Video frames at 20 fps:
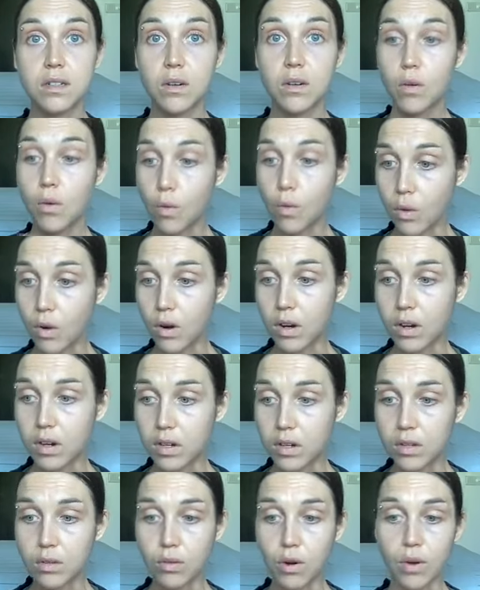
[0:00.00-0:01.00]
or
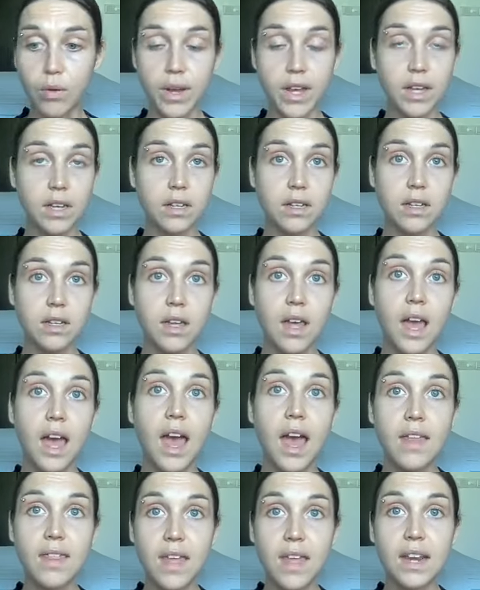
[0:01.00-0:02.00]
growing.
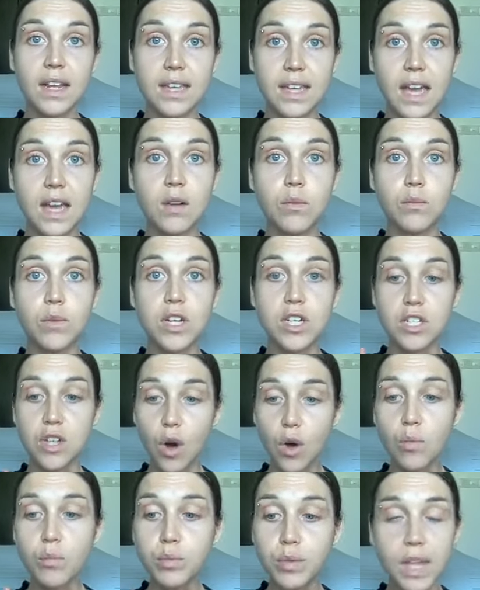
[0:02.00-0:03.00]
And then again, we
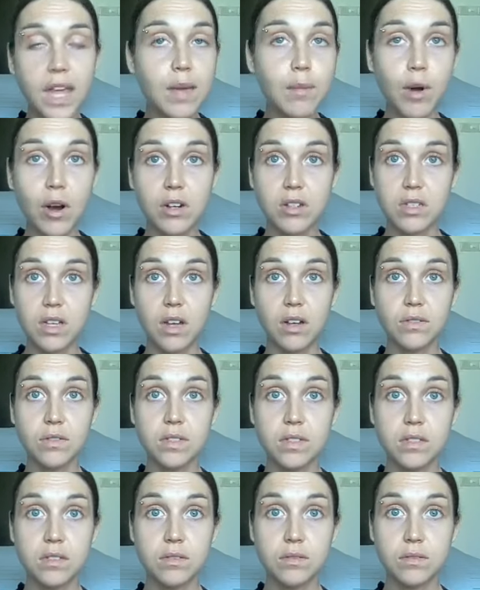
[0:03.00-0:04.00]
don't blame
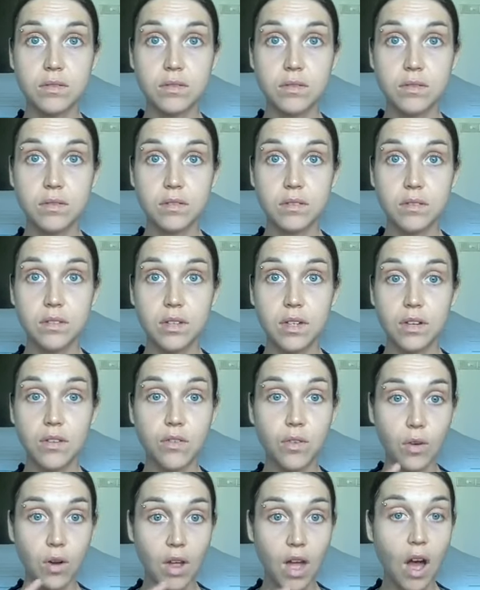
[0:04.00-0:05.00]
ourselves
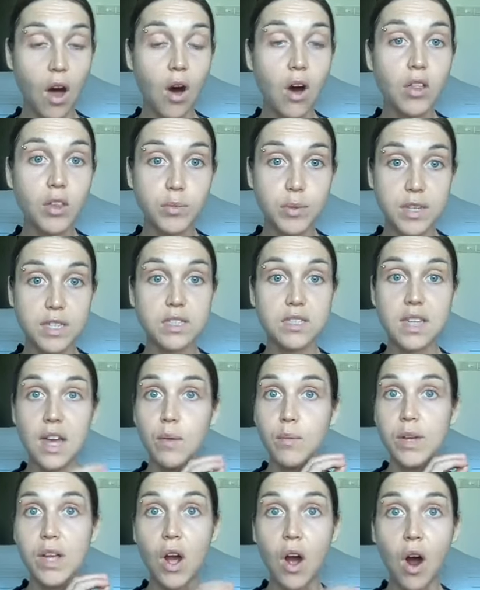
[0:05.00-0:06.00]
for all the places
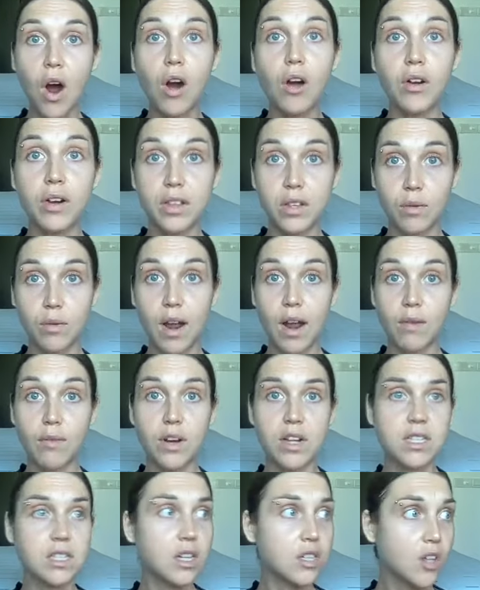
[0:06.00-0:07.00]
that we are in the rat
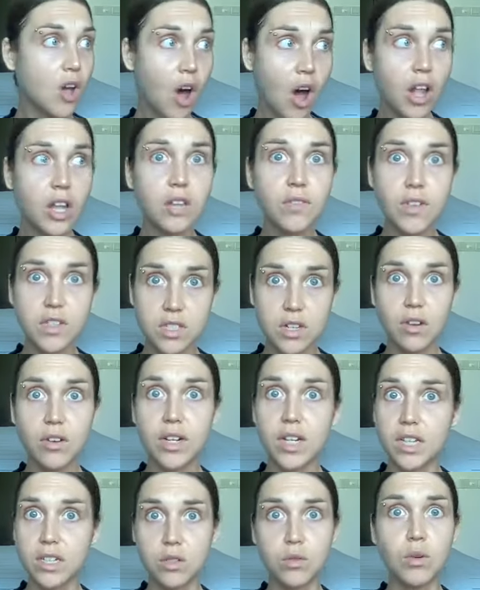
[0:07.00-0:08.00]
race because all of us are in
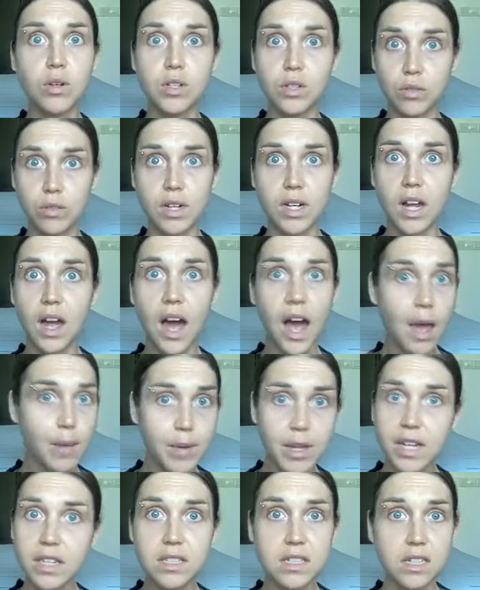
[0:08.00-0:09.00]
it to a degree. I'm
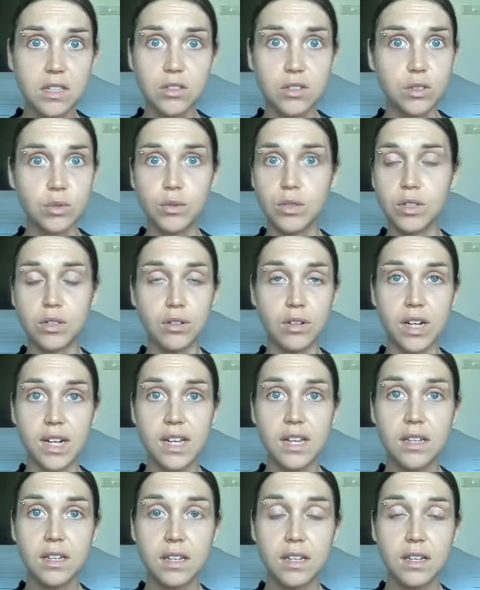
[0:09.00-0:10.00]
in it still to a
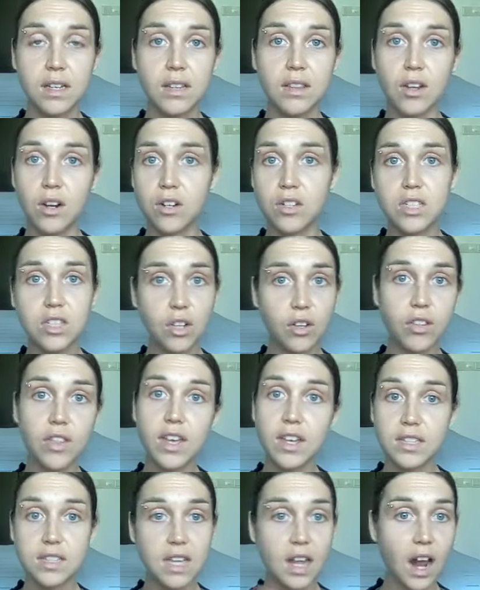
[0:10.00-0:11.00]
degree. There are still
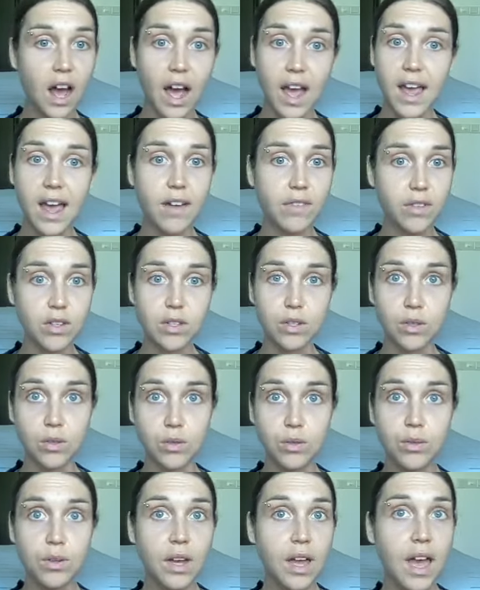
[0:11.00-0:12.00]
things that I have to
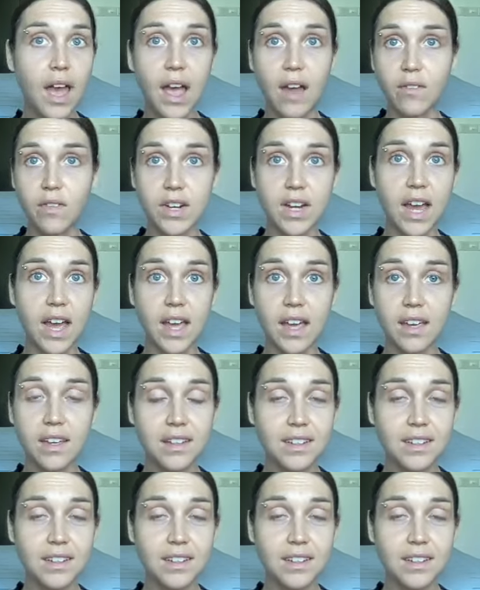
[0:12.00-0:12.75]
do every day,